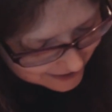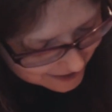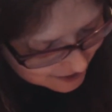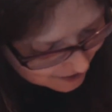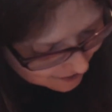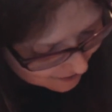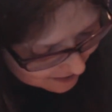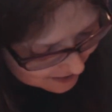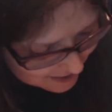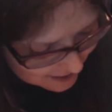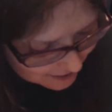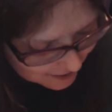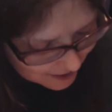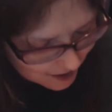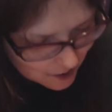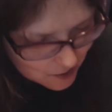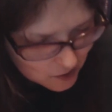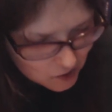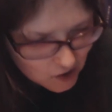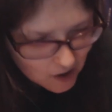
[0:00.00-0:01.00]
to the doctor and
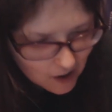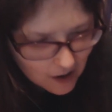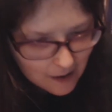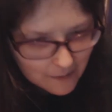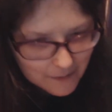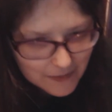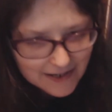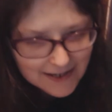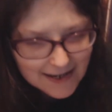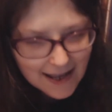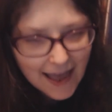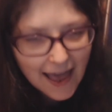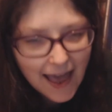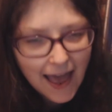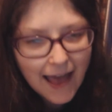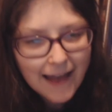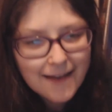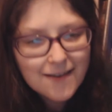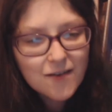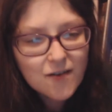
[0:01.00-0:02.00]
Koshamis.
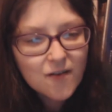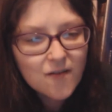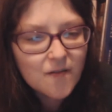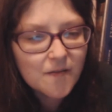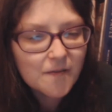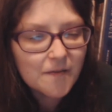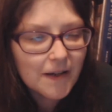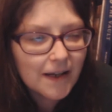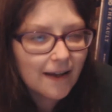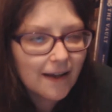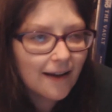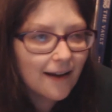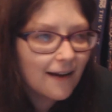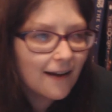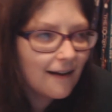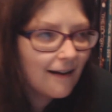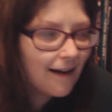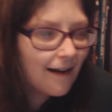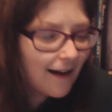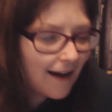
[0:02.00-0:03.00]
And another thing
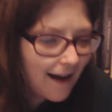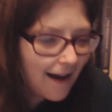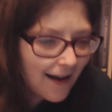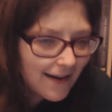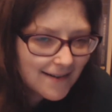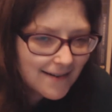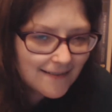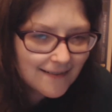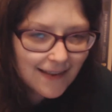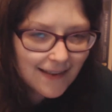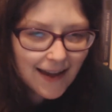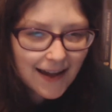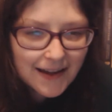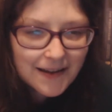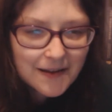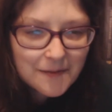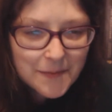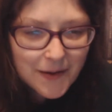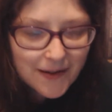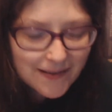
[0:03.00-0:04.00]
I don't
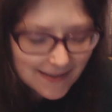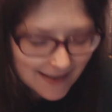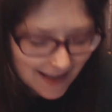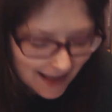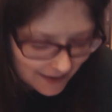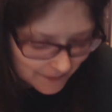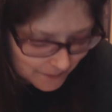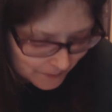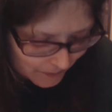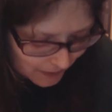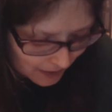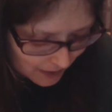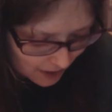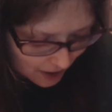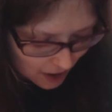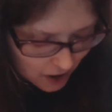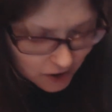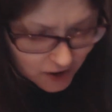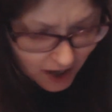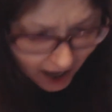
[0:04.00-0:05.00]
like about that,
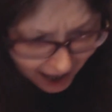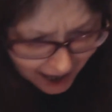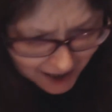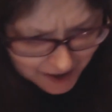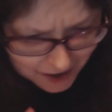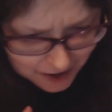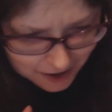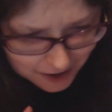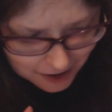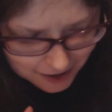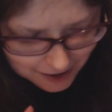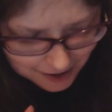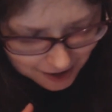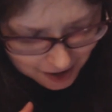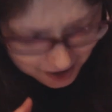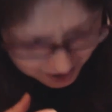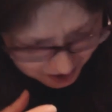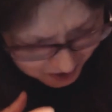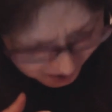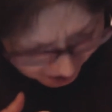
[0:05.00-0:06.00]
Yaz,
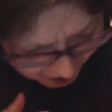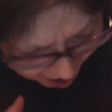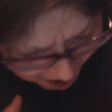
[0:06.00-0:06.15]
are you